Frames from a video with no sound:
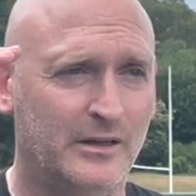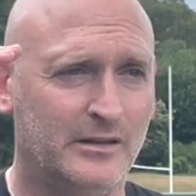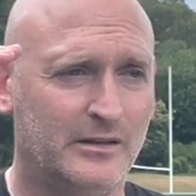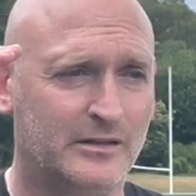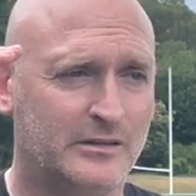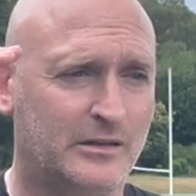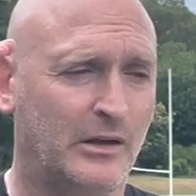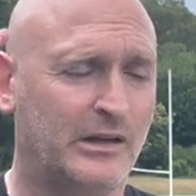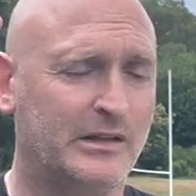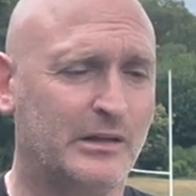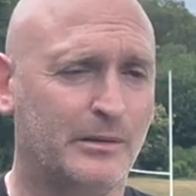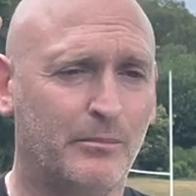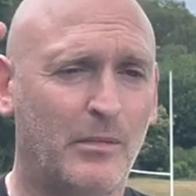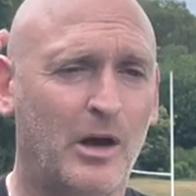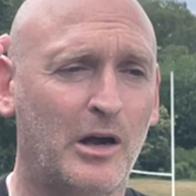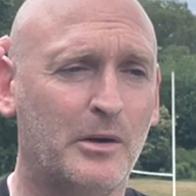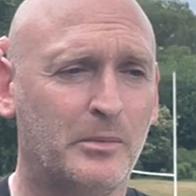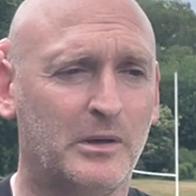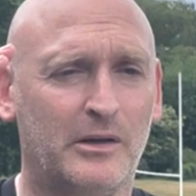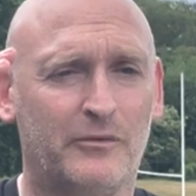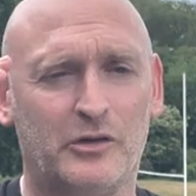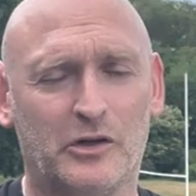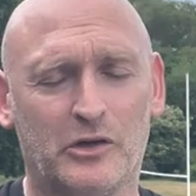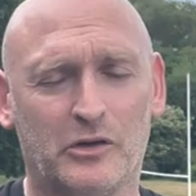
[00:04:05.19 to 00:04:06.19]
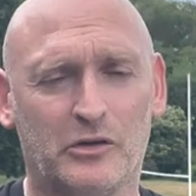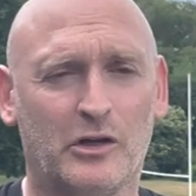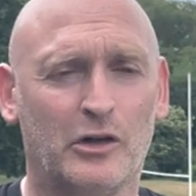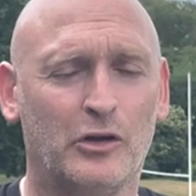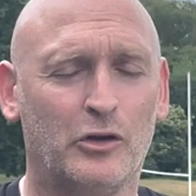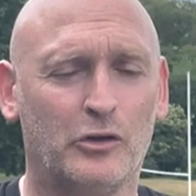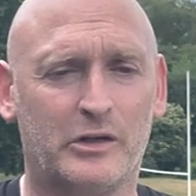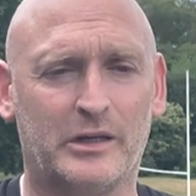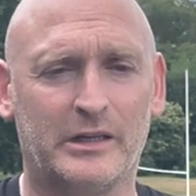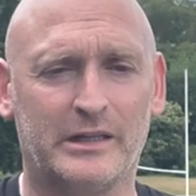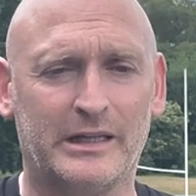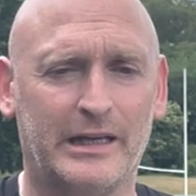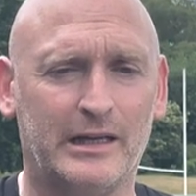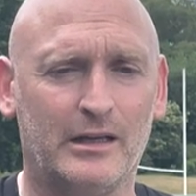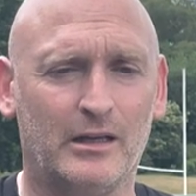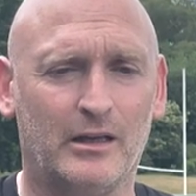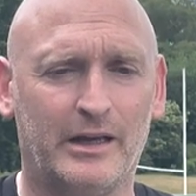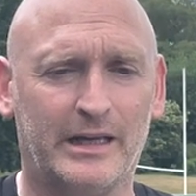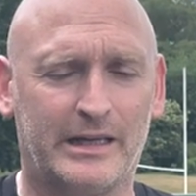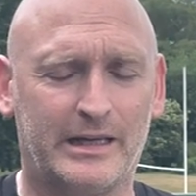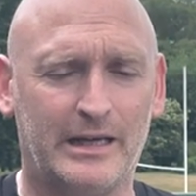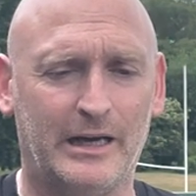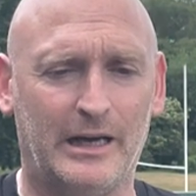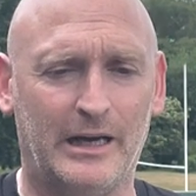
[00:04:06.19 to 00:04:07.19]
So at the moment, if you got to look at it
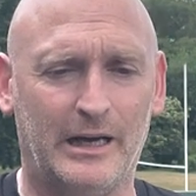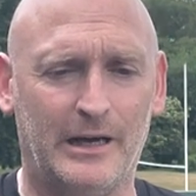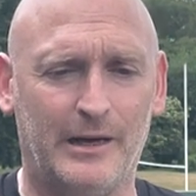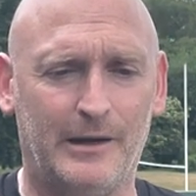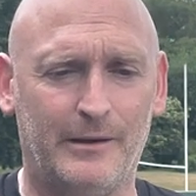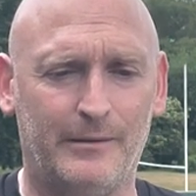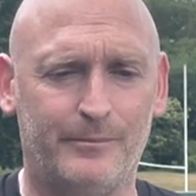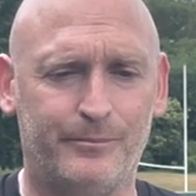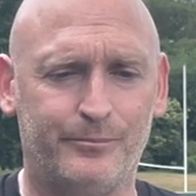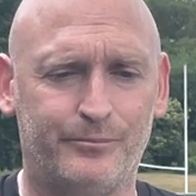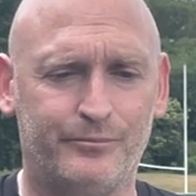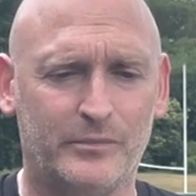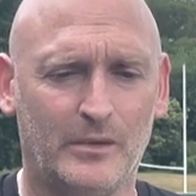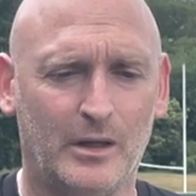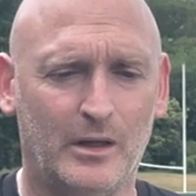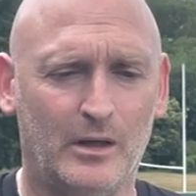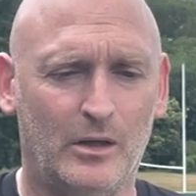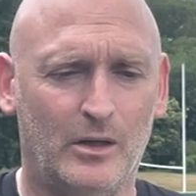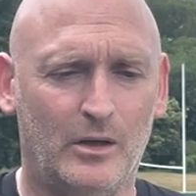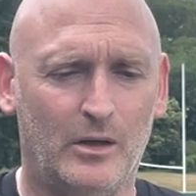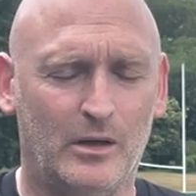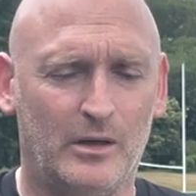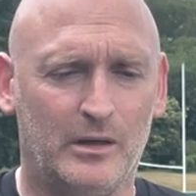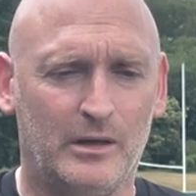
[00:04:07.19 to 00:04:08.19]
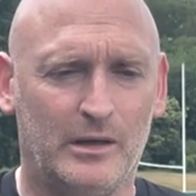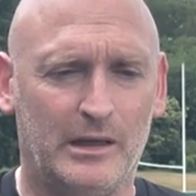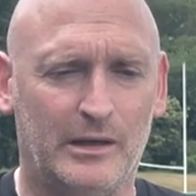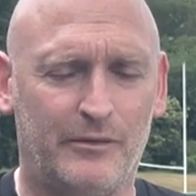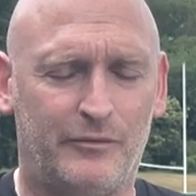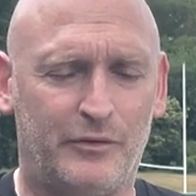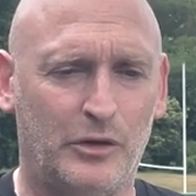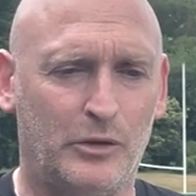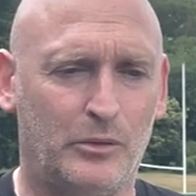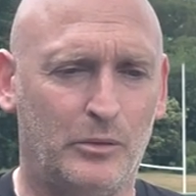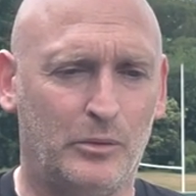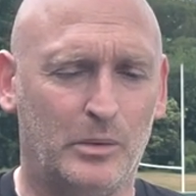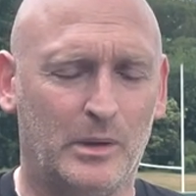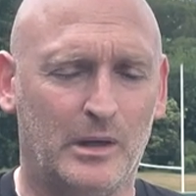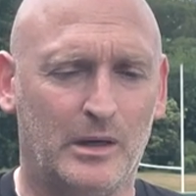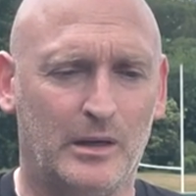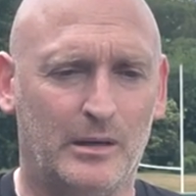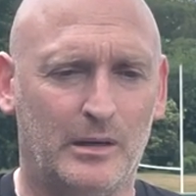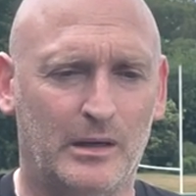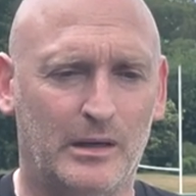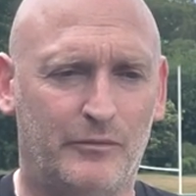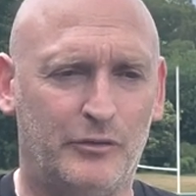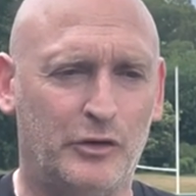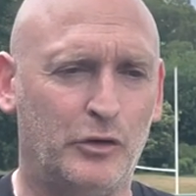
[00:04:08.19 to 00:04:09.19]
like, um, if you
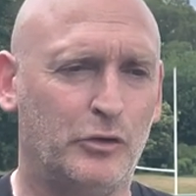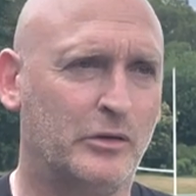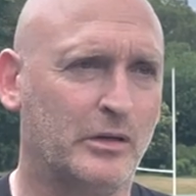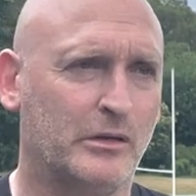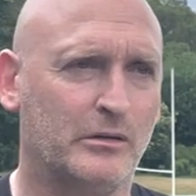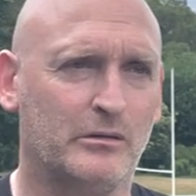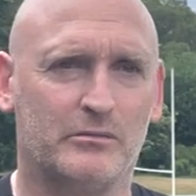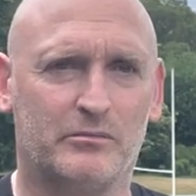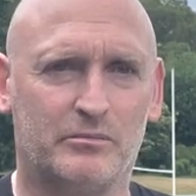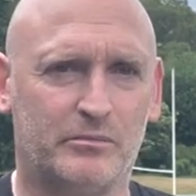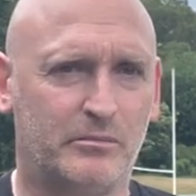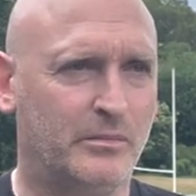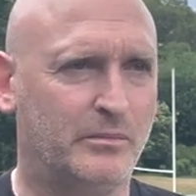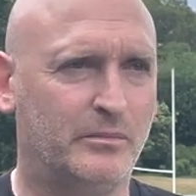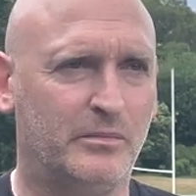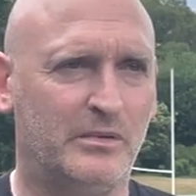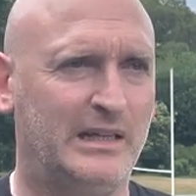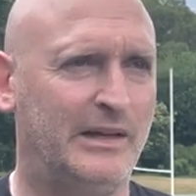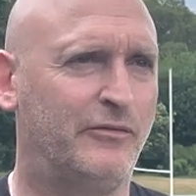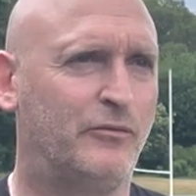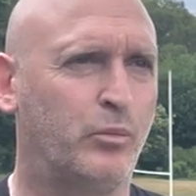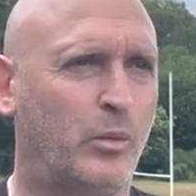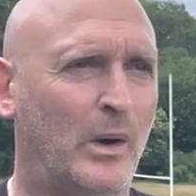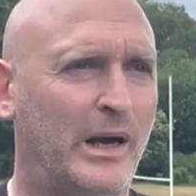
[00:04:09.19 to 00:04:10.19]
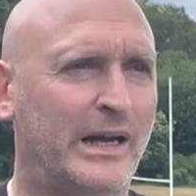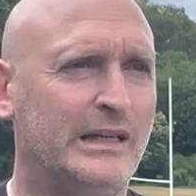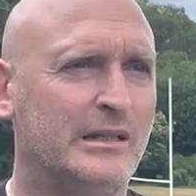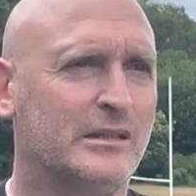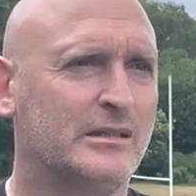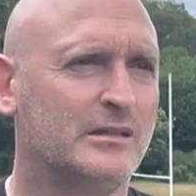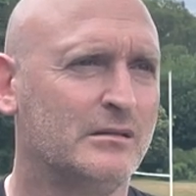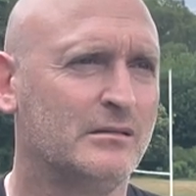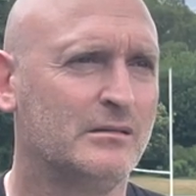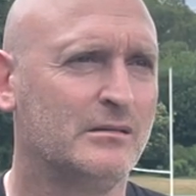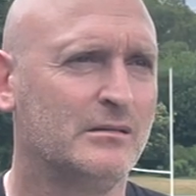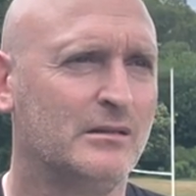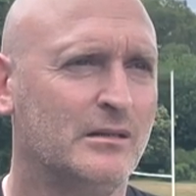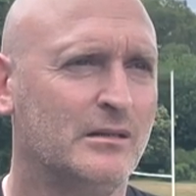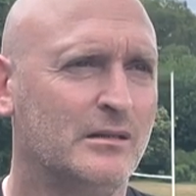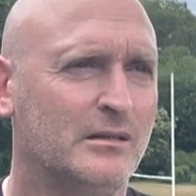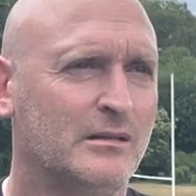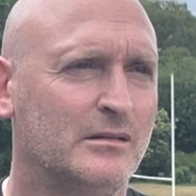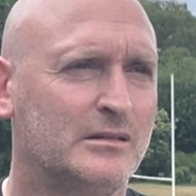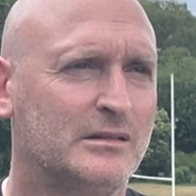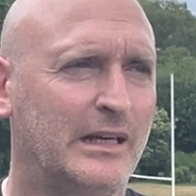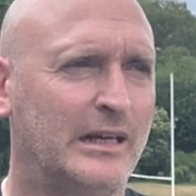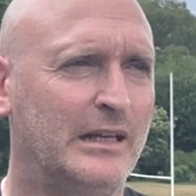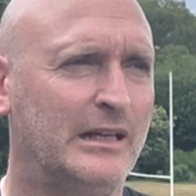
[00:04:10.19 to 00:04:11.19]
uh, if you can lift weight
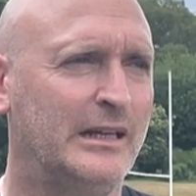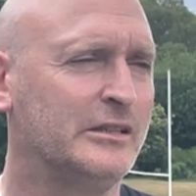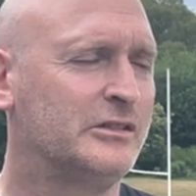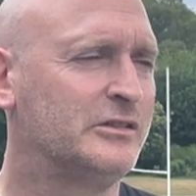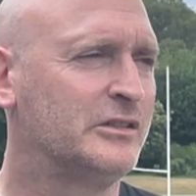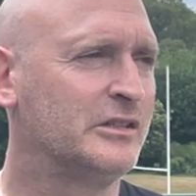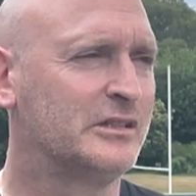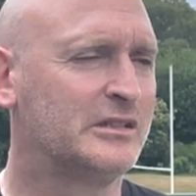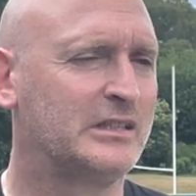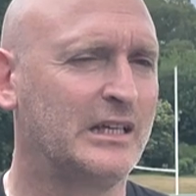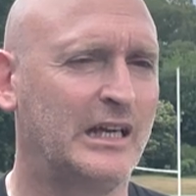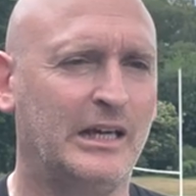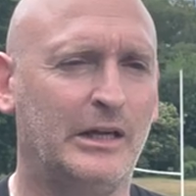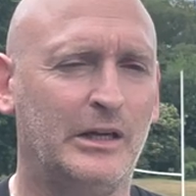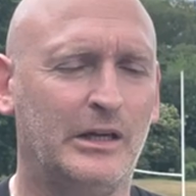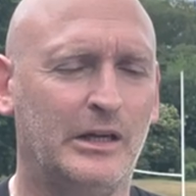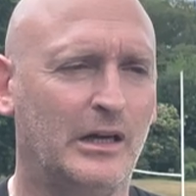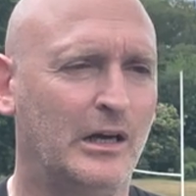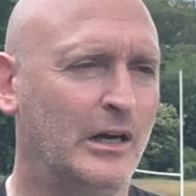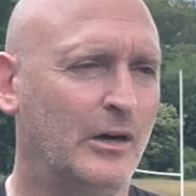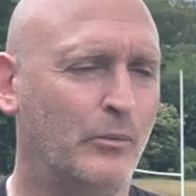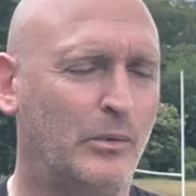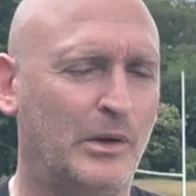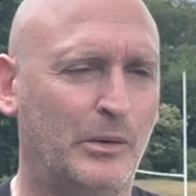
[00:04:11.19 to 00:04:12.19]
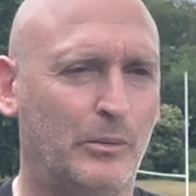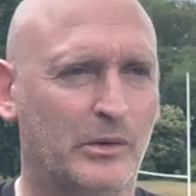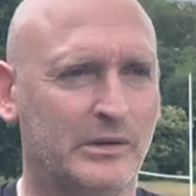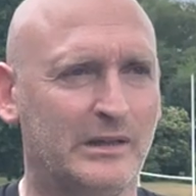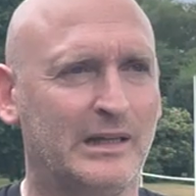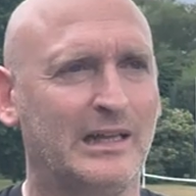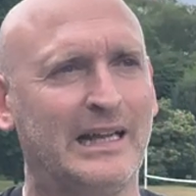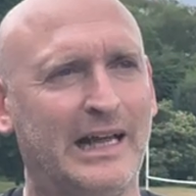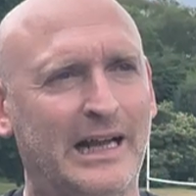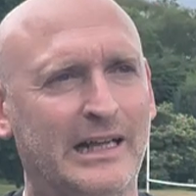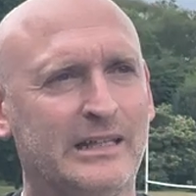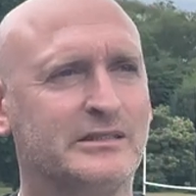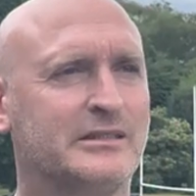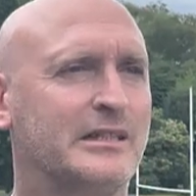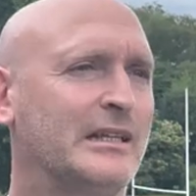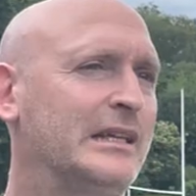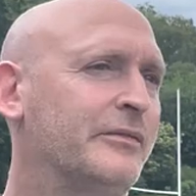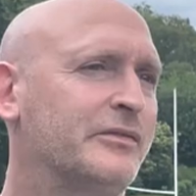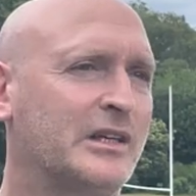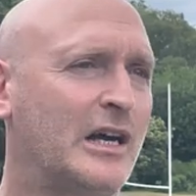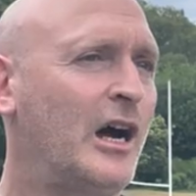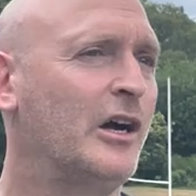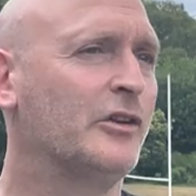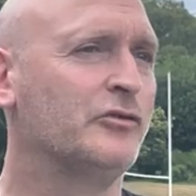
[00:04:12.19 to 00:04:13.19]
so let's just say uh, we want the lads to
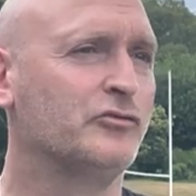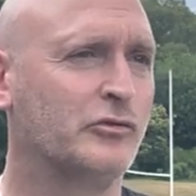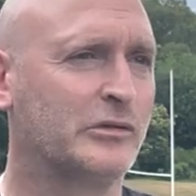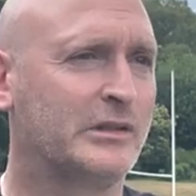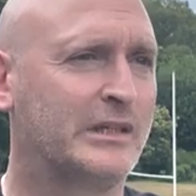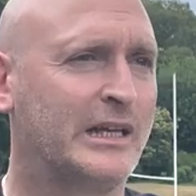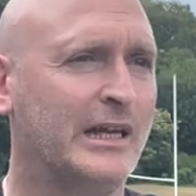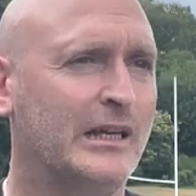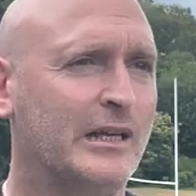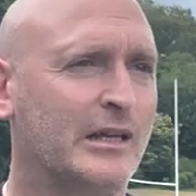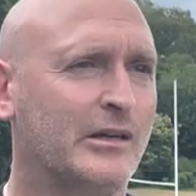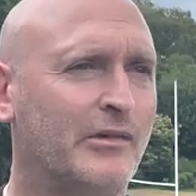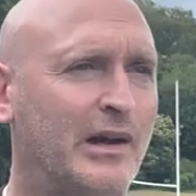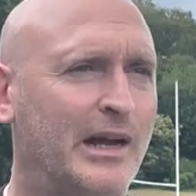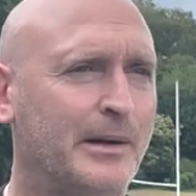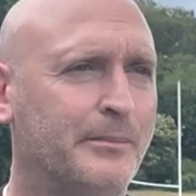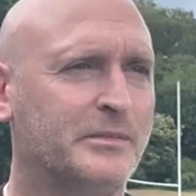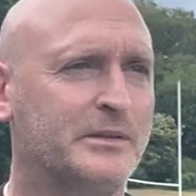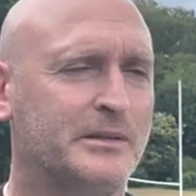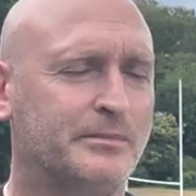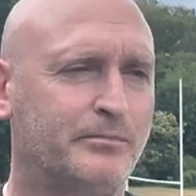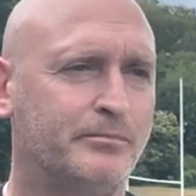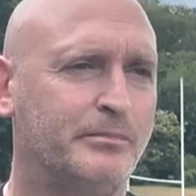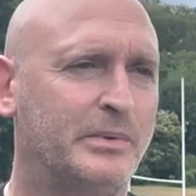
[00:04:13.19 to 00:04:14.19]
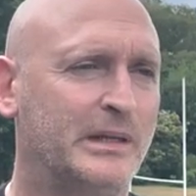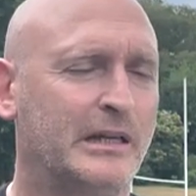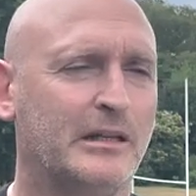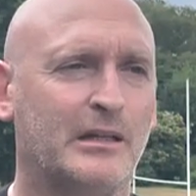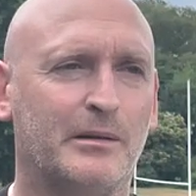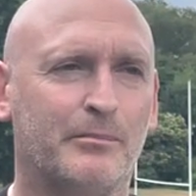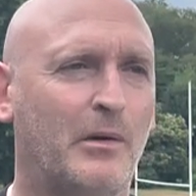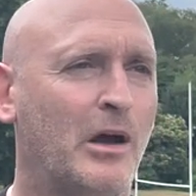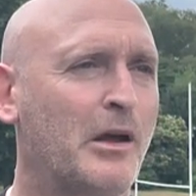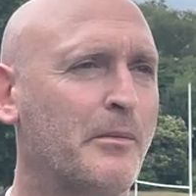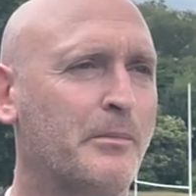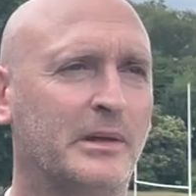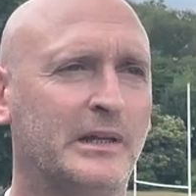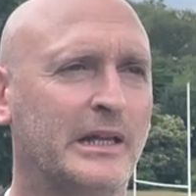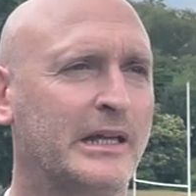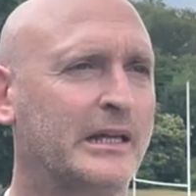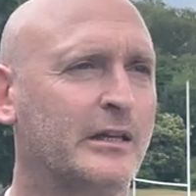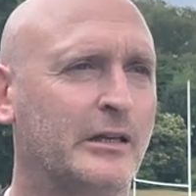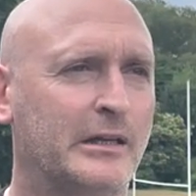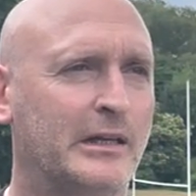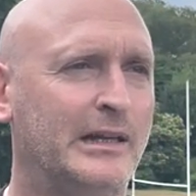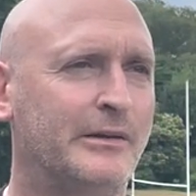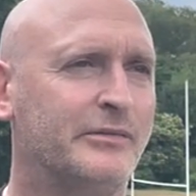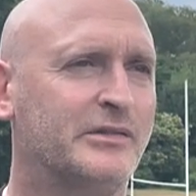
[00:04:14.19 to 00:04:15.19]
lift 100 kilograms, but at the moment they
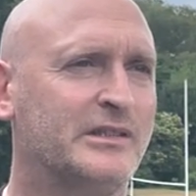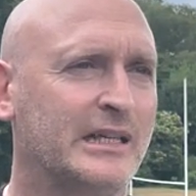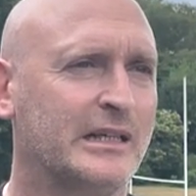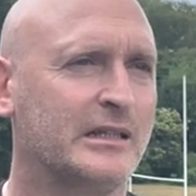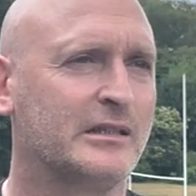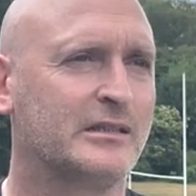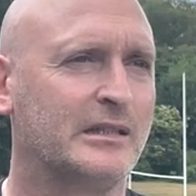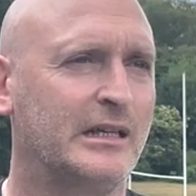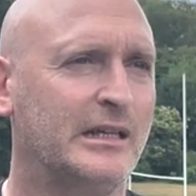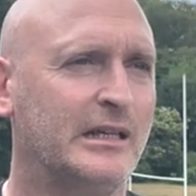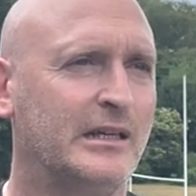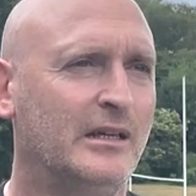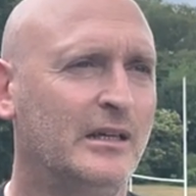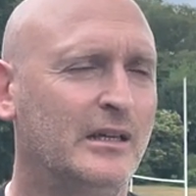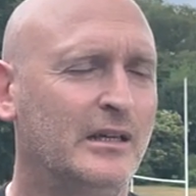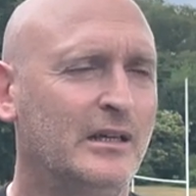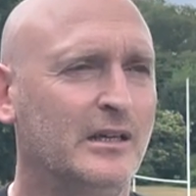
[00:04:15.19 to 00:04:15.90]
can only lift 60.